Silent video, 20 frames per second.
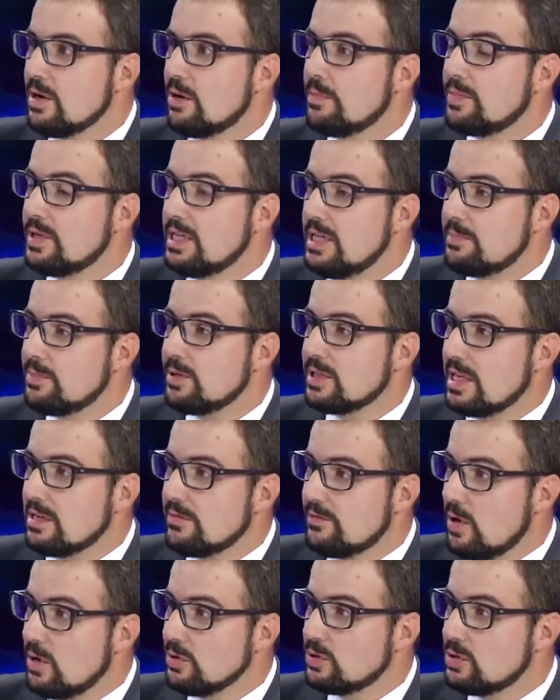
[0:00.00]
So people that
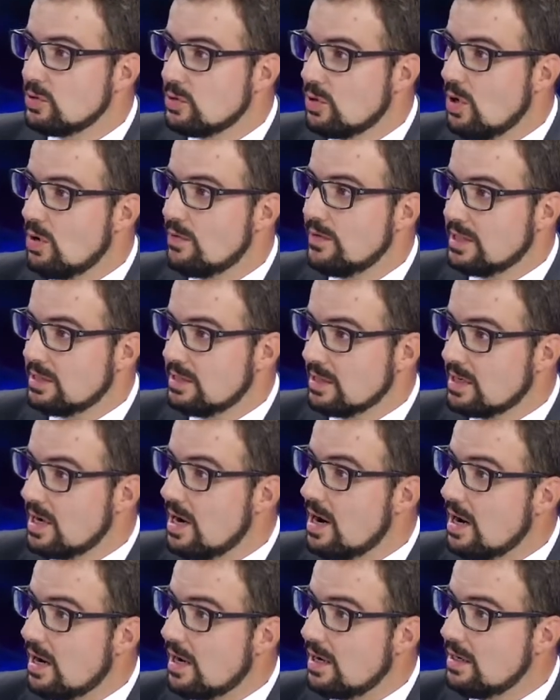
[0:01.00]
want to go with the
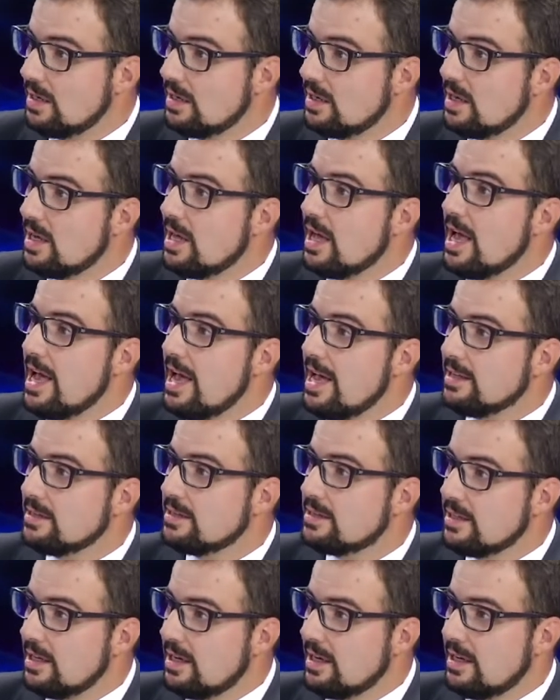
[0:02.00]
car.
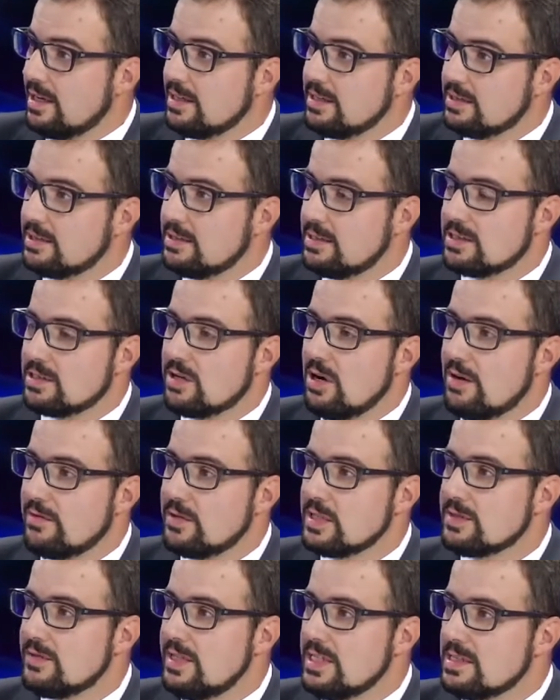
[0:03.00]
And
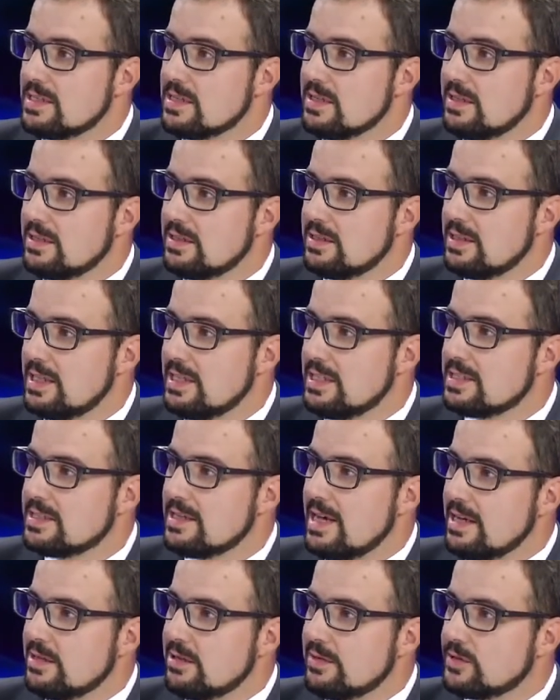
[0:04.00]
discover Switzerland,
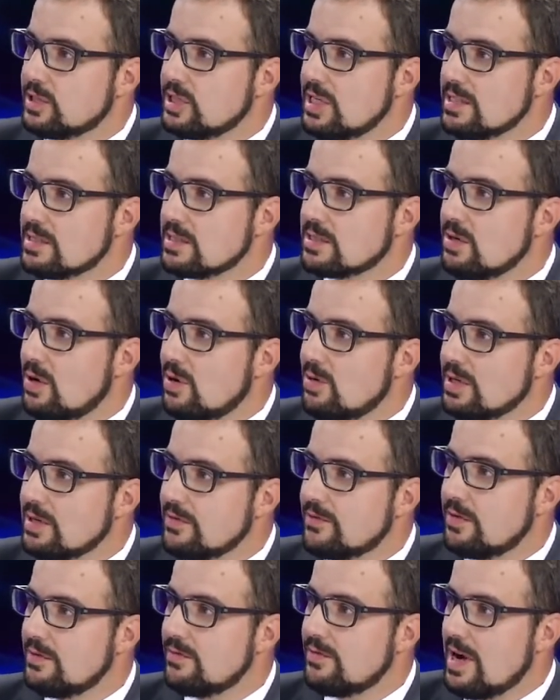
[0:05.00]
instead of just going
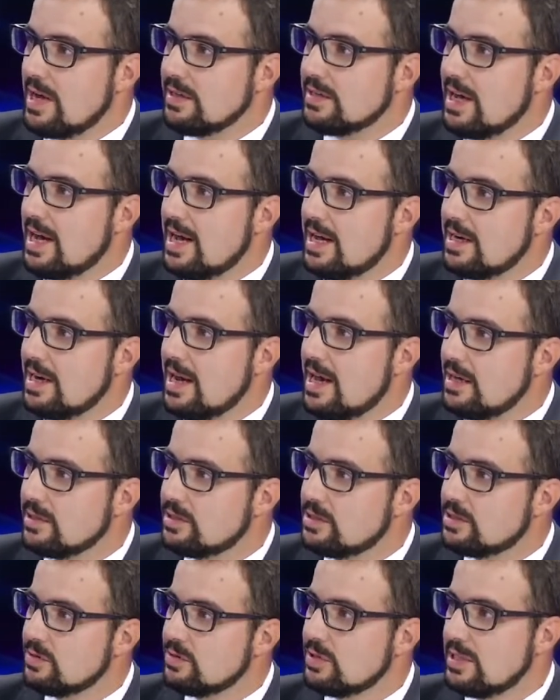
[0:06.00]
from one highlight
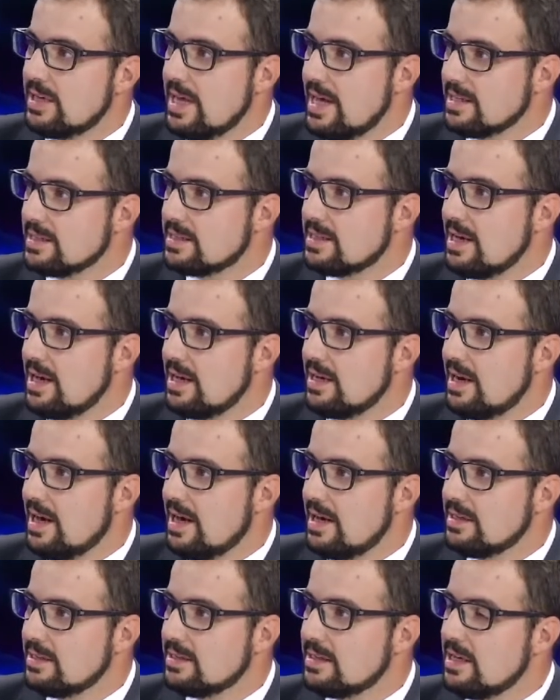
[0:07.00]
the next
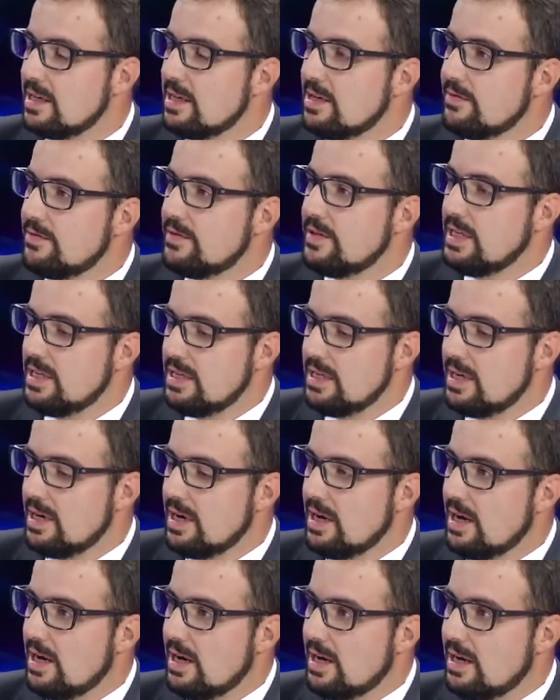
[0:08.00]
highlight, we
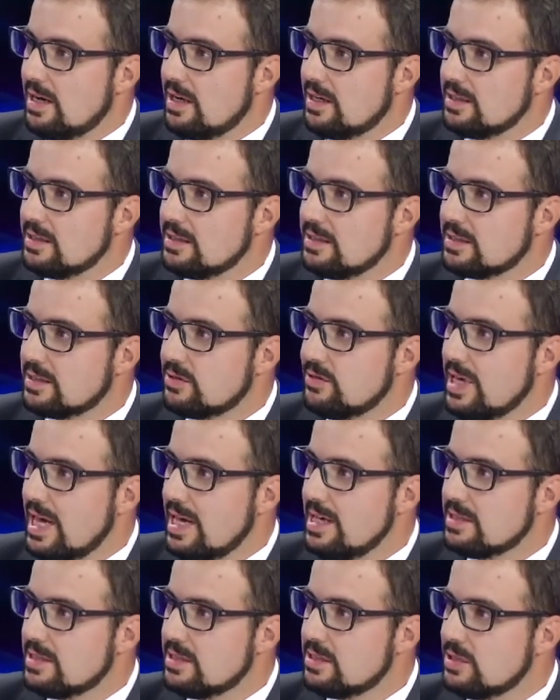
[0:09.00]

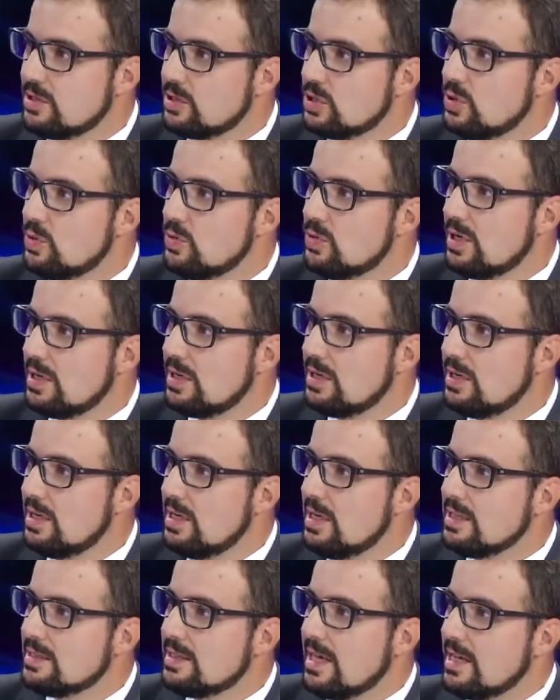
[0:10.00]
created a tour
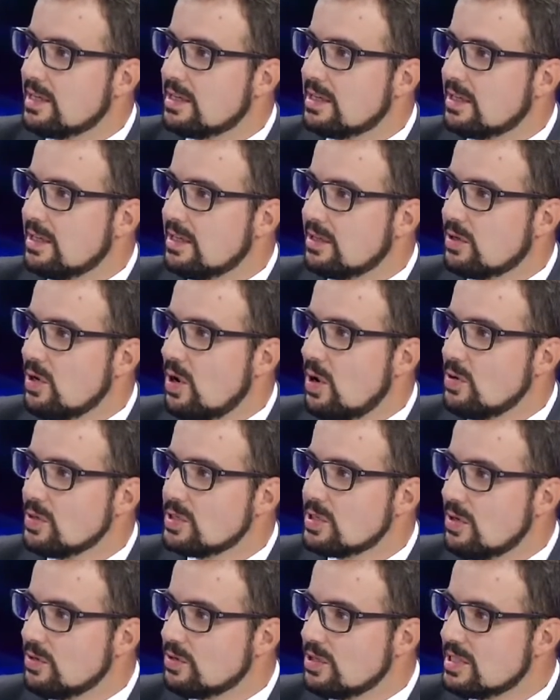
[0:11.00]
that
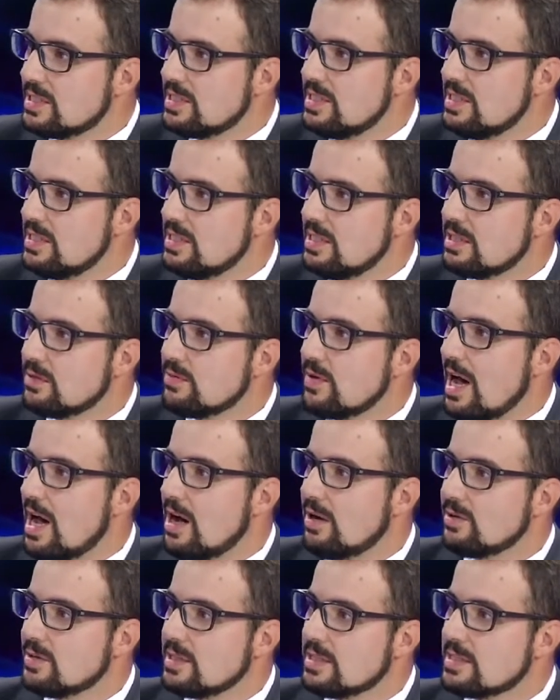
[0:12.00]
goes on the scenic
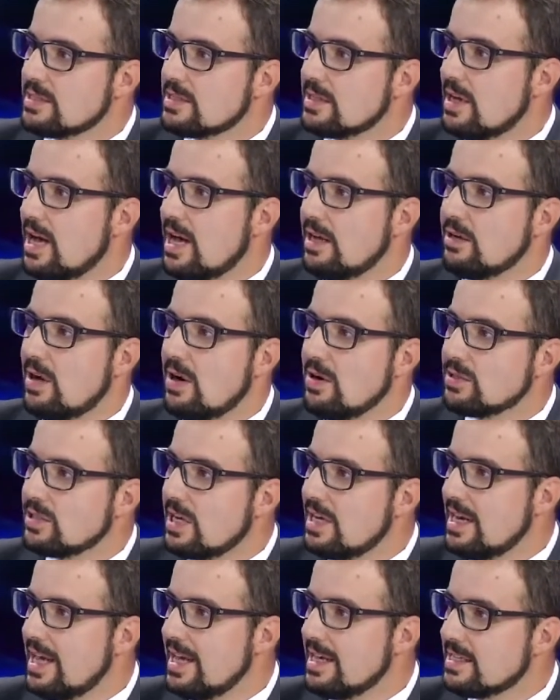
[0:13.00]
routes along the
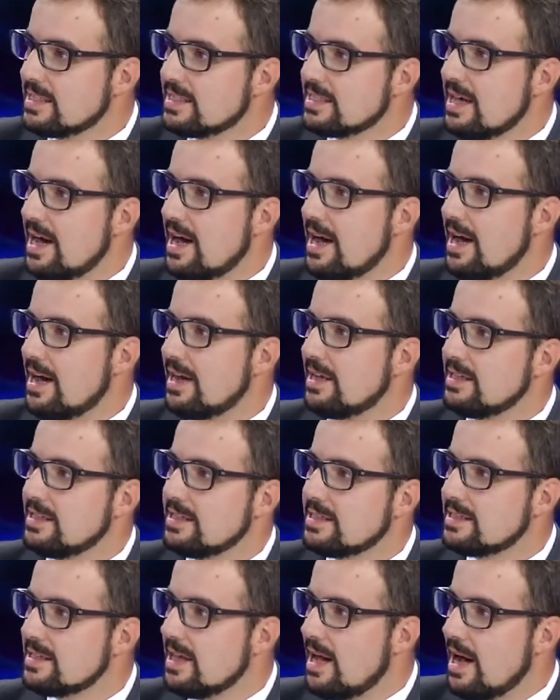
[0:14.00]

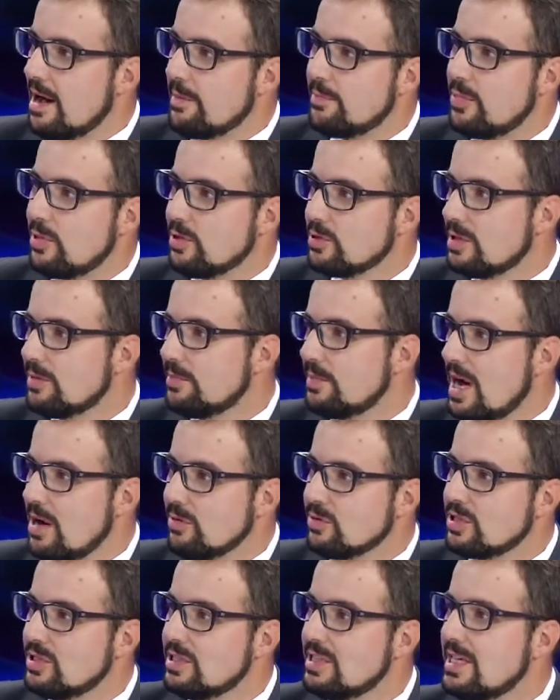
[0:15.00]
lakesides, up on the
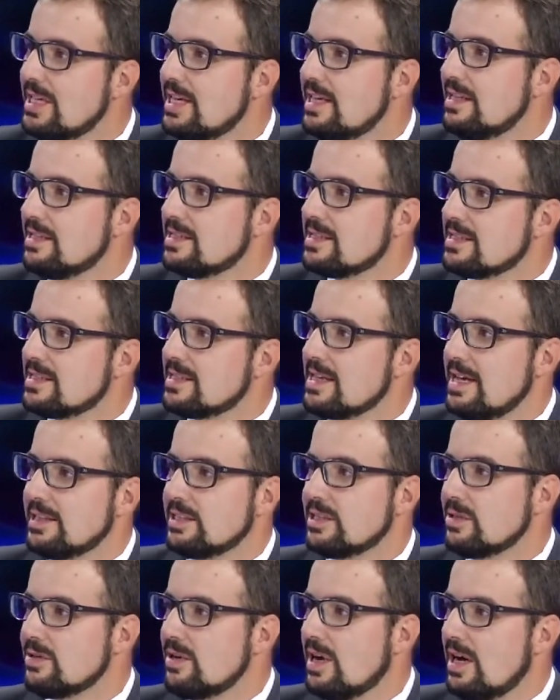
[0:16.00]
mountain hills,
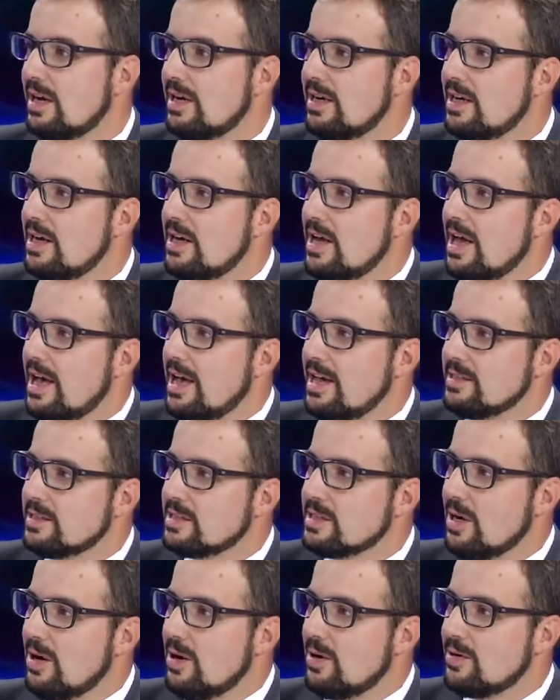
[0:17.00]
etc. And
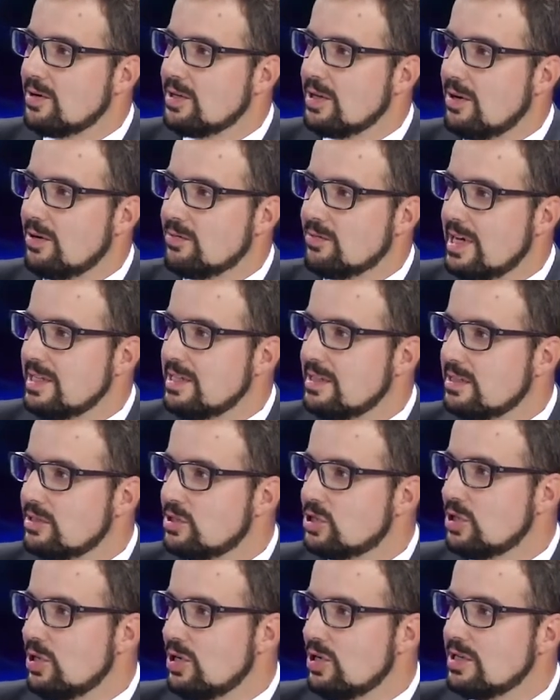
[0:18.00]
so already the
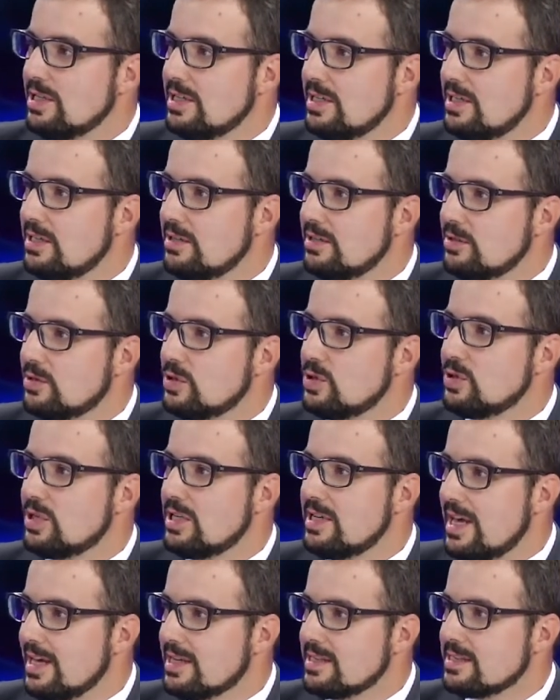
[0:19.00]
journey to the
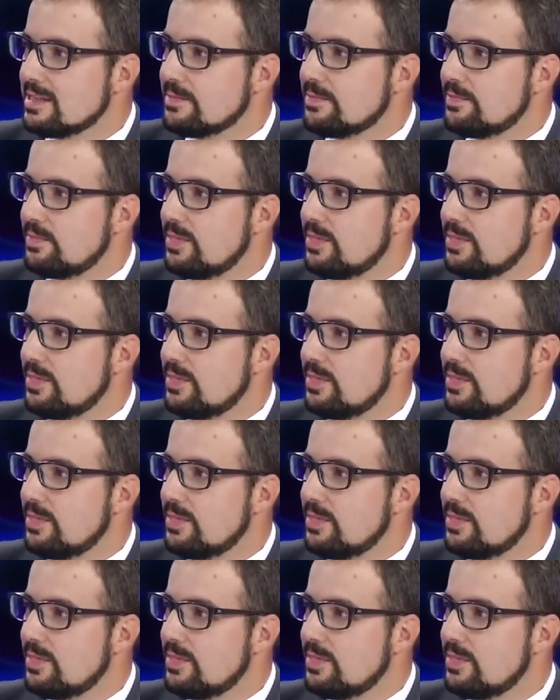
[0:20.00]
next